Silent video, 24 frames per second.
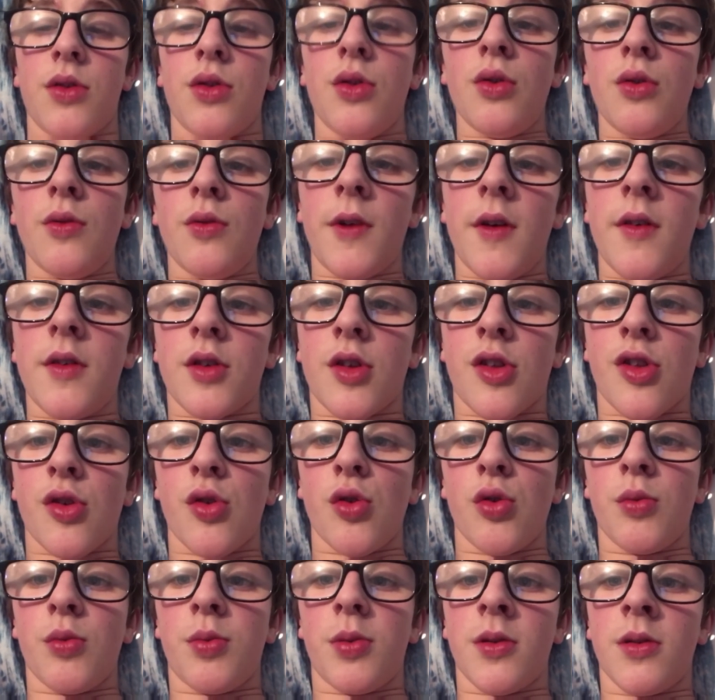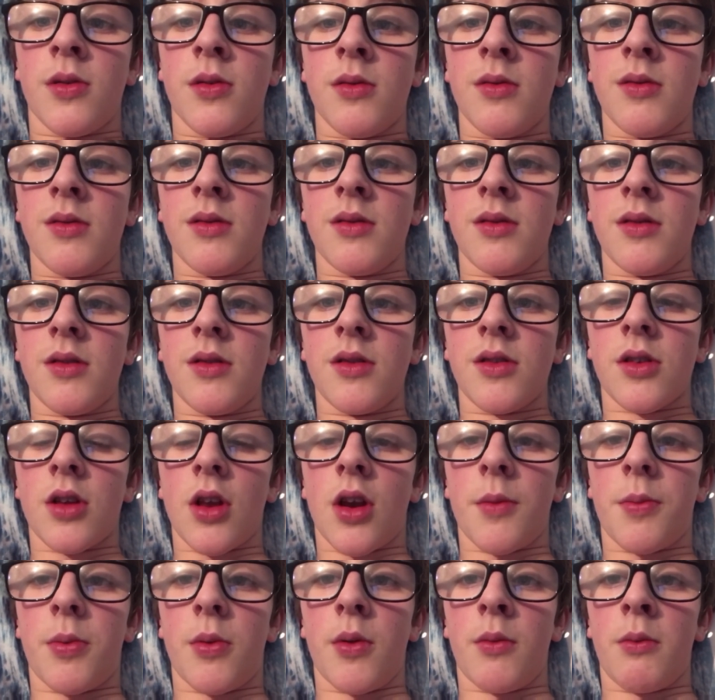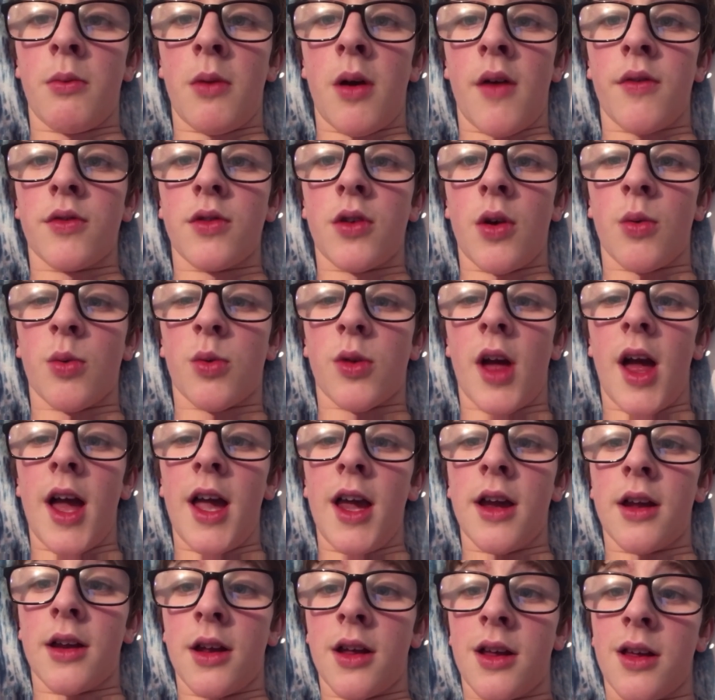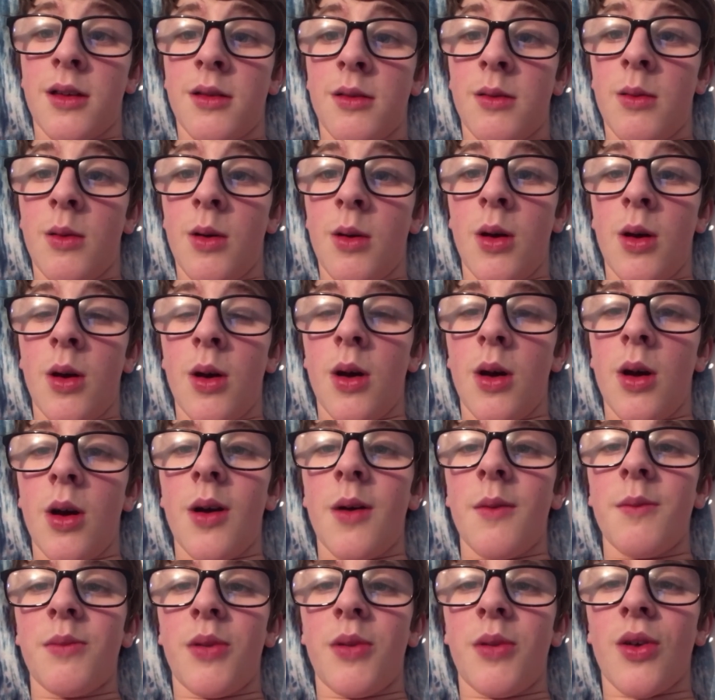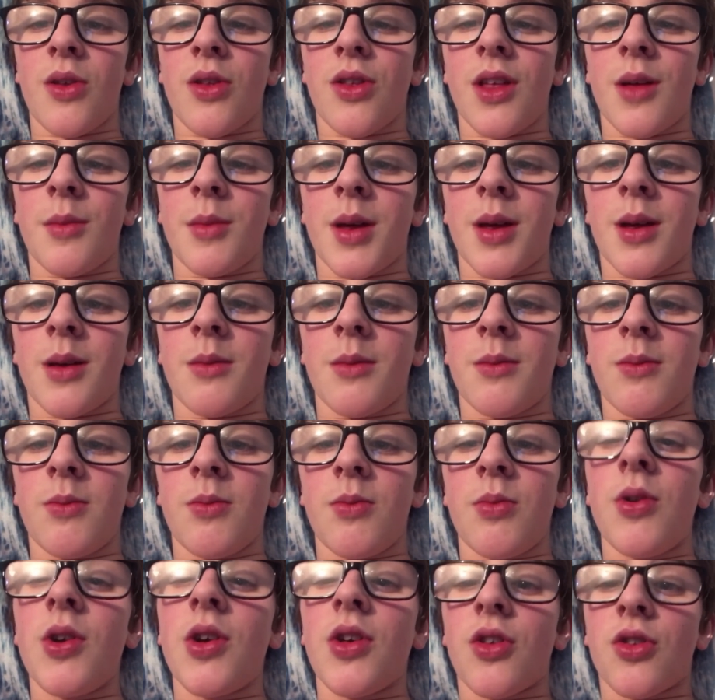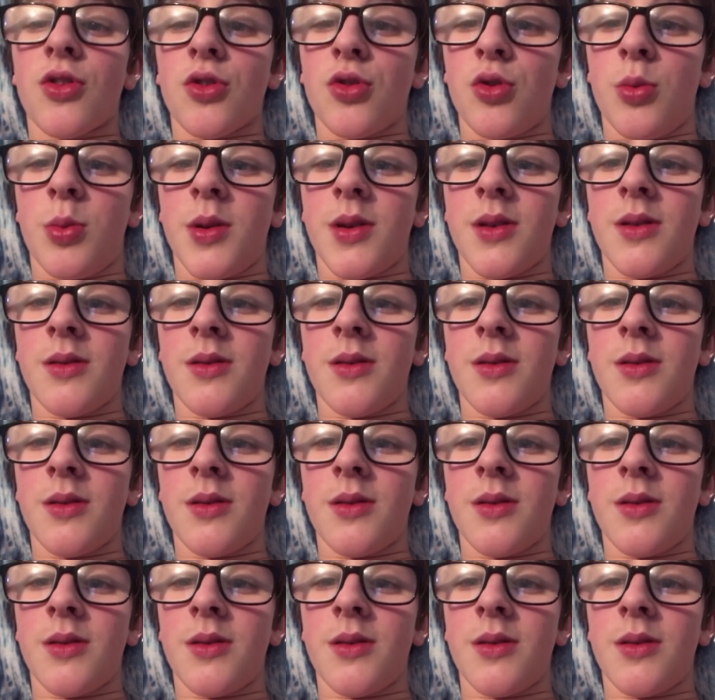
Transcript: Not very stupid, to the point where I have to go to A&E, but something pretty stupid.